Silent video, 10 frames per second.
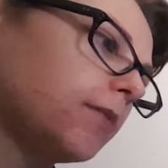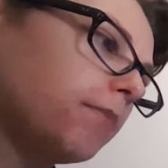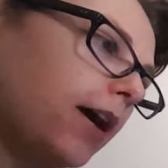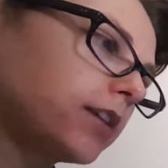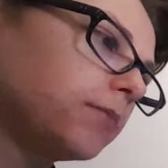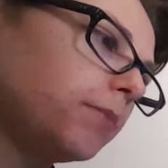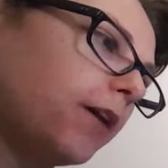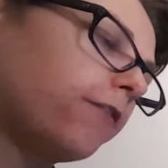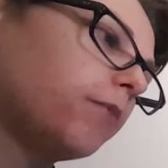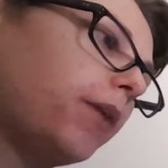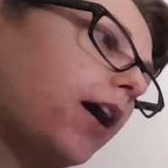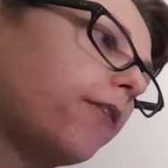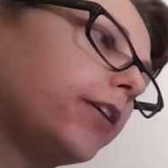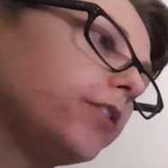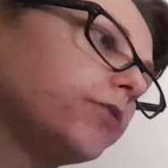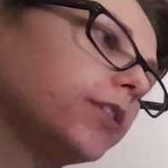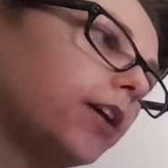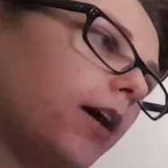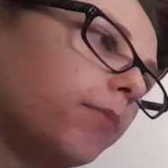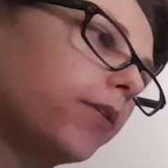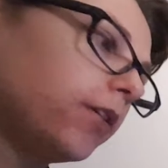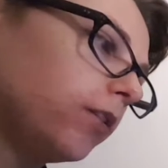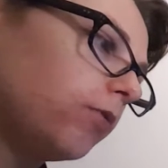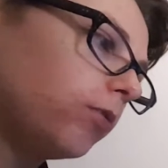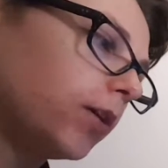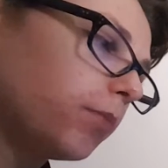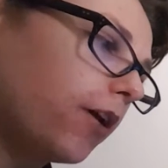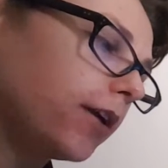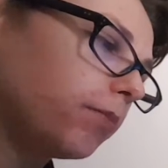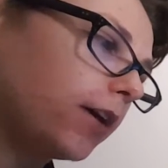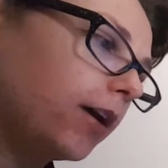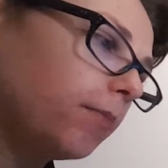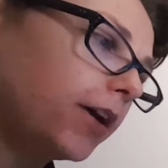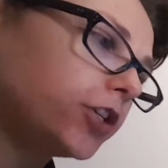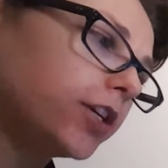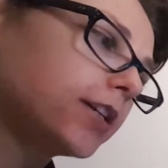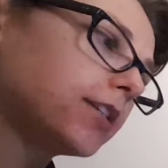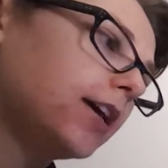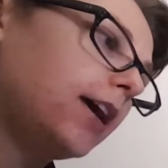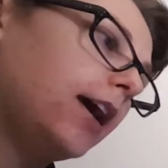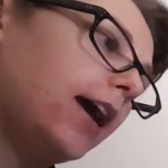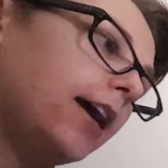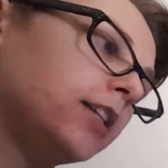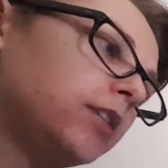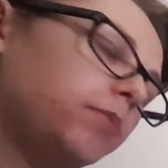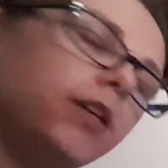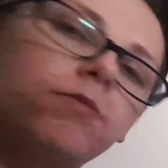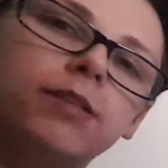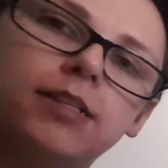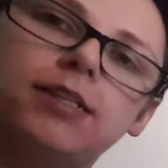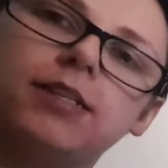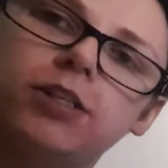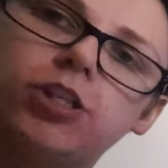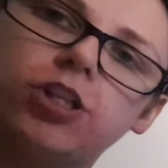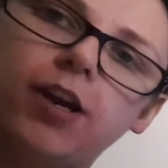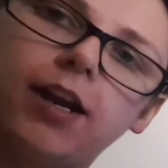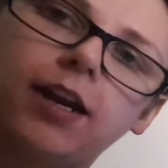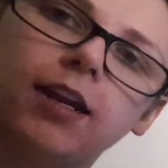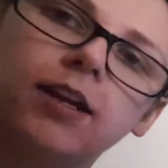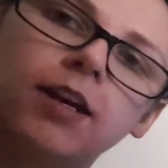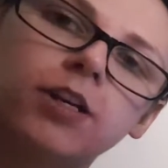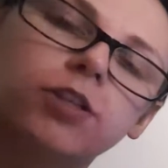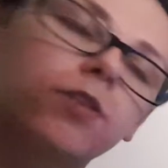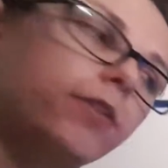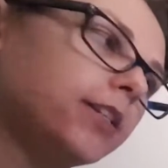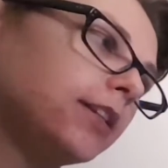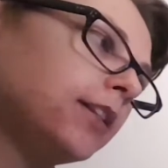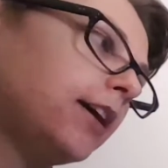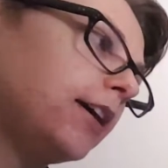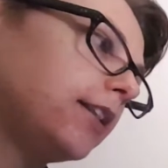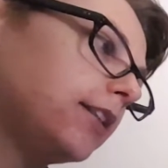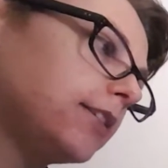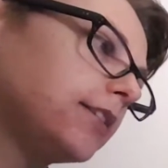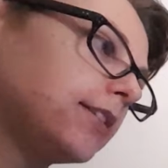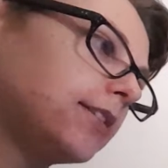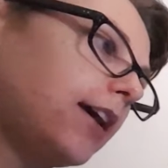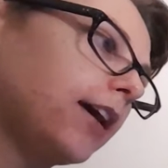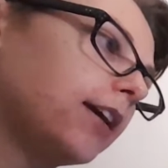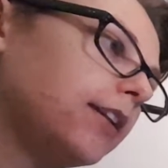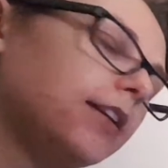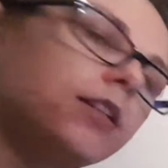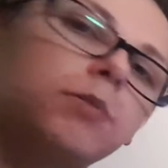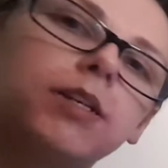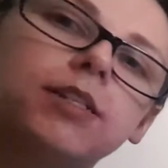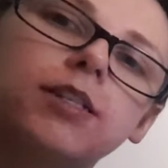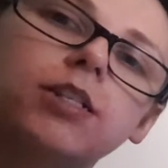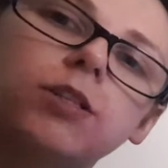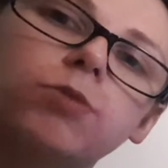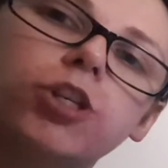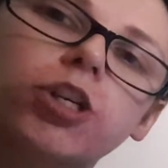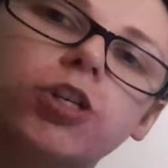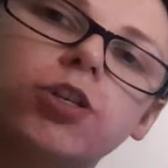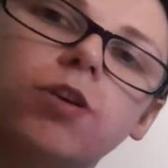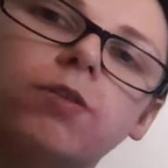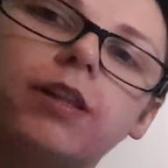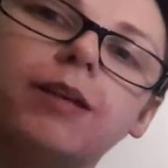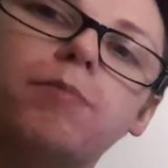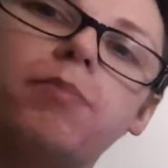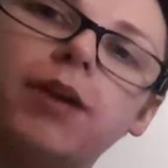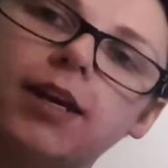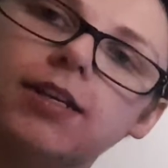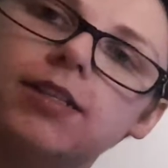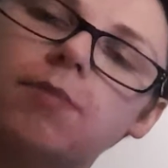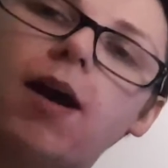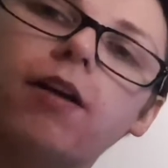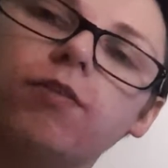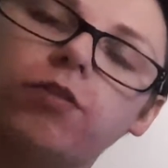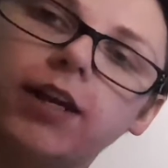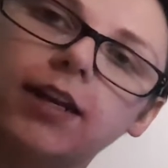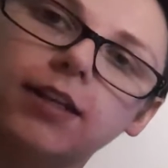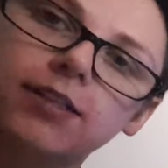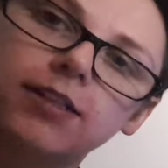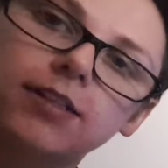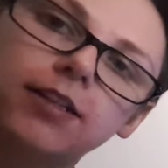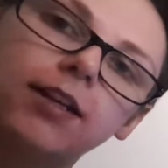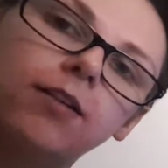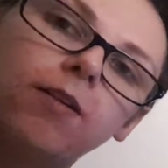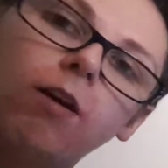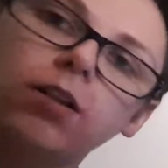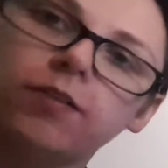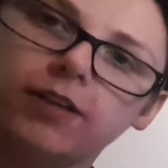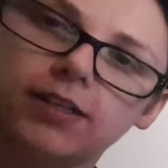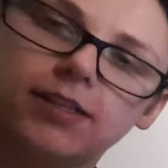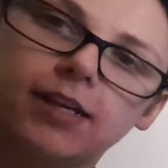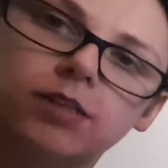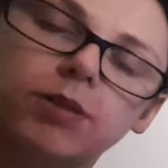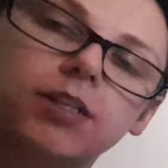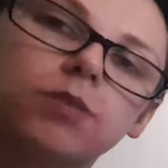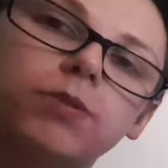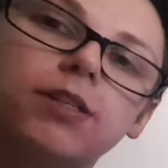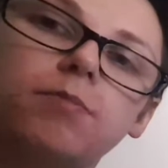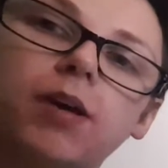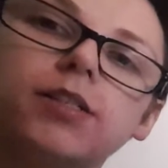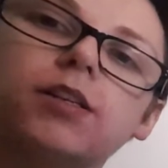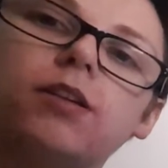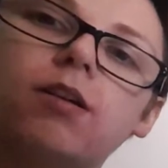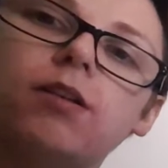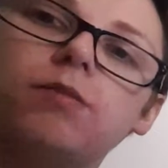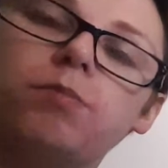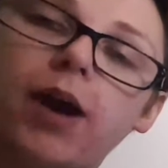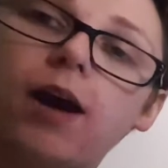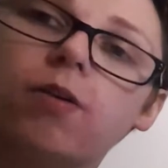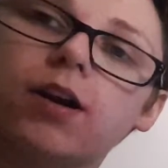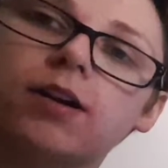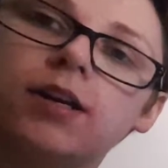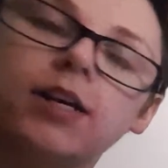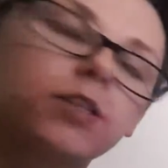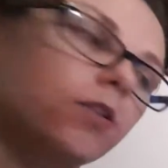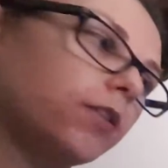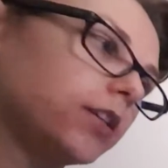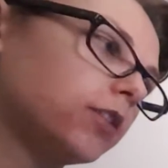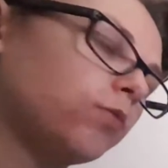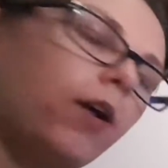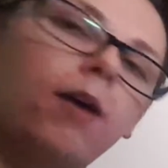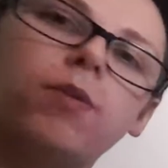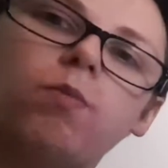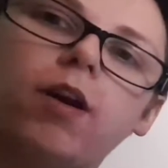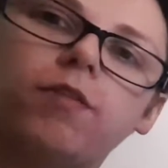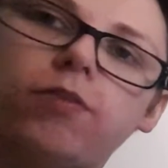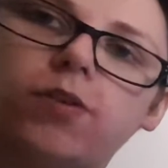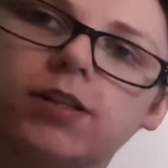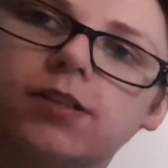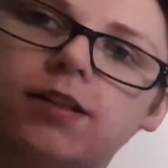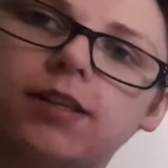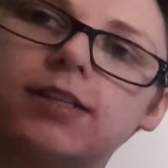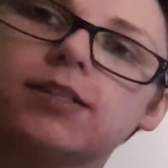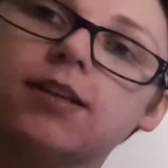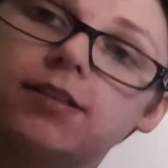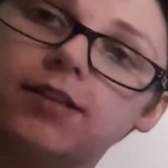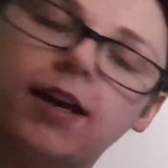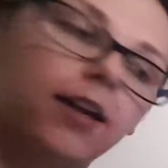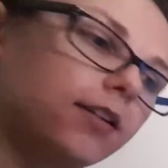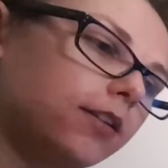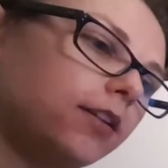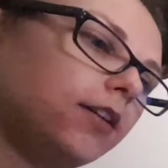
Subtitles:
on maximum effort power using upper and lower body plyometrics and speed resistance training. So the reason that this is second is because this is where she showed the biggest amount of weaknesses in all of the assessments was in muscular power. So this is why we'd want to focus on this second.